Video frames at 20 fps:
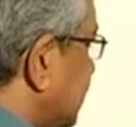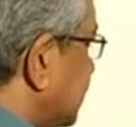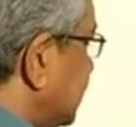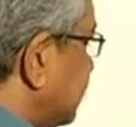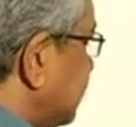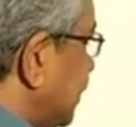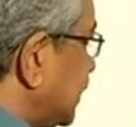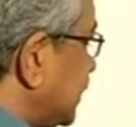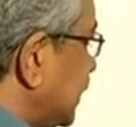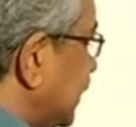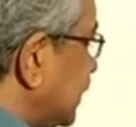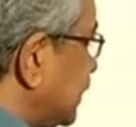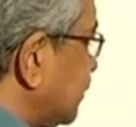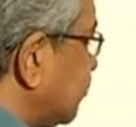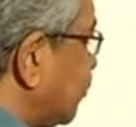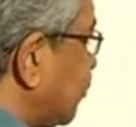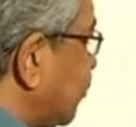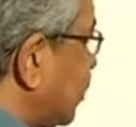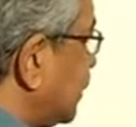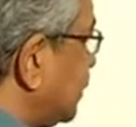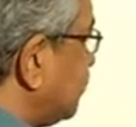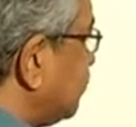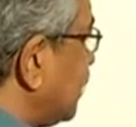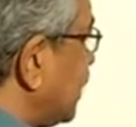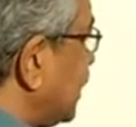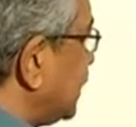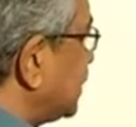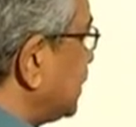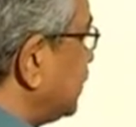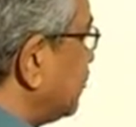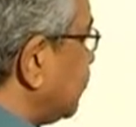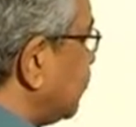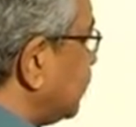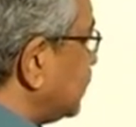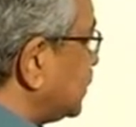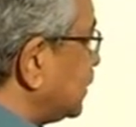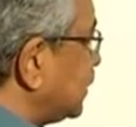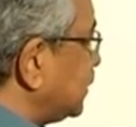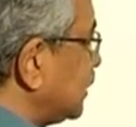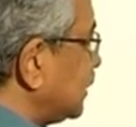the measure, the more the mass, the
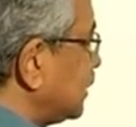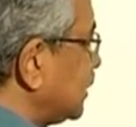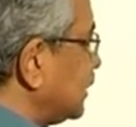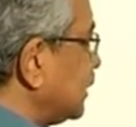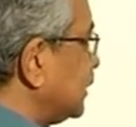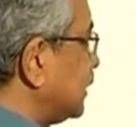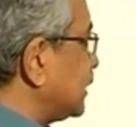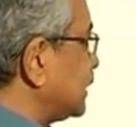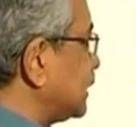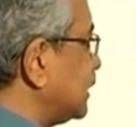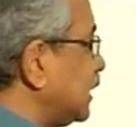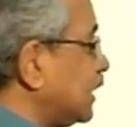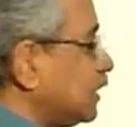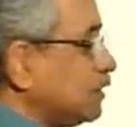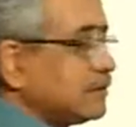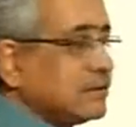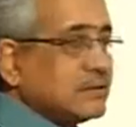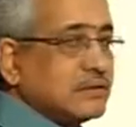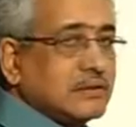more the inertia,